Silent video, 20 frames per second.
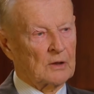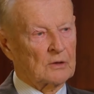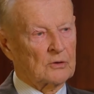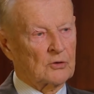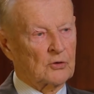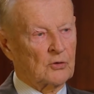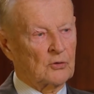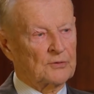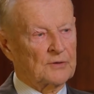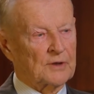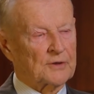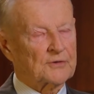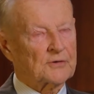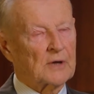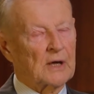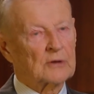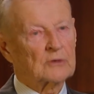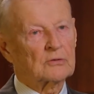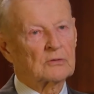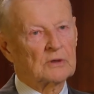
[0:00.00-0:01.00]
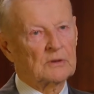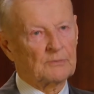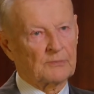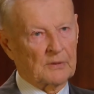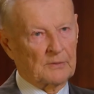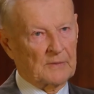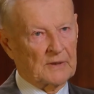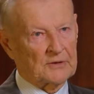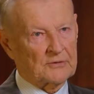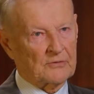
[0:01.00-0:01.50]
Two, they're trying to
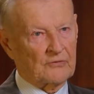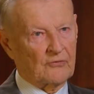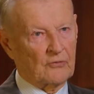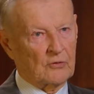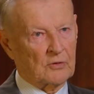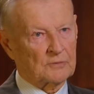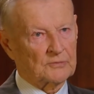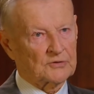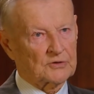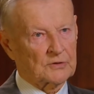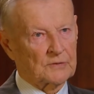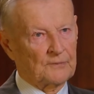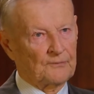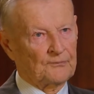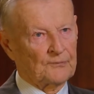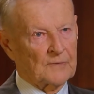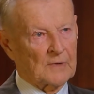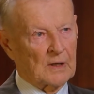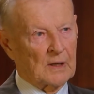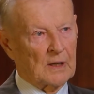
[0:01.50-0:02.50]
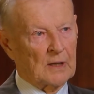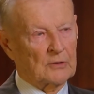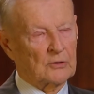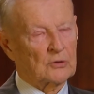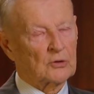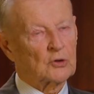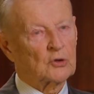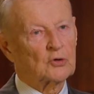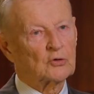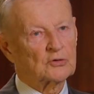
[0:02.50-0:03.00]
implement reforms, and on
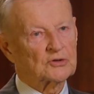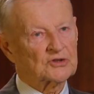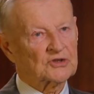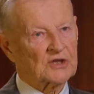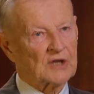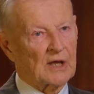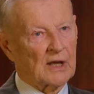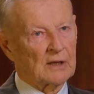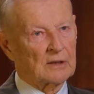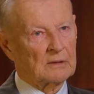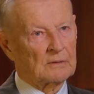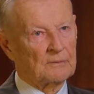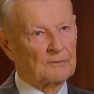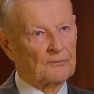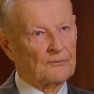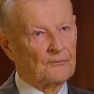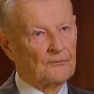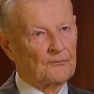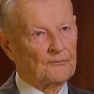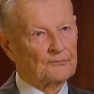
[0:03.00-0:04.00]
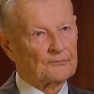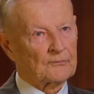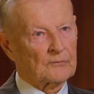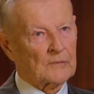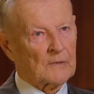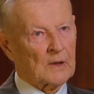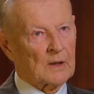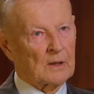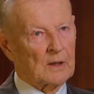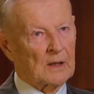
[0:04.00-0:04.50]
a huge scale.
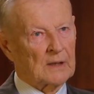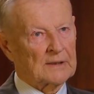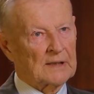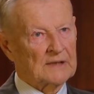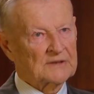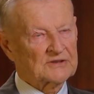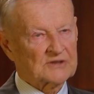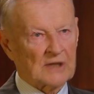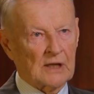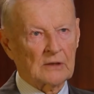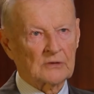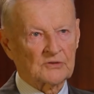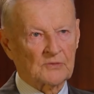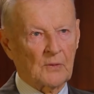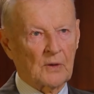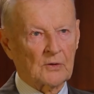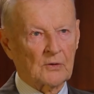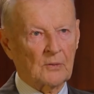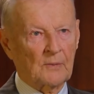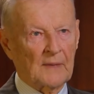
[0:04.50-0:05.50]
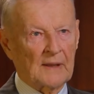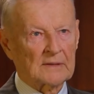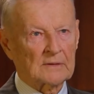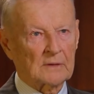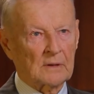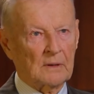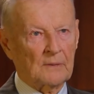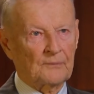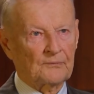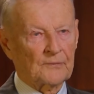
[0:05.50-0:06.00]
And that scale is
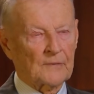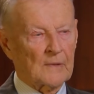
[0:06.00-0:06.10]
monumental.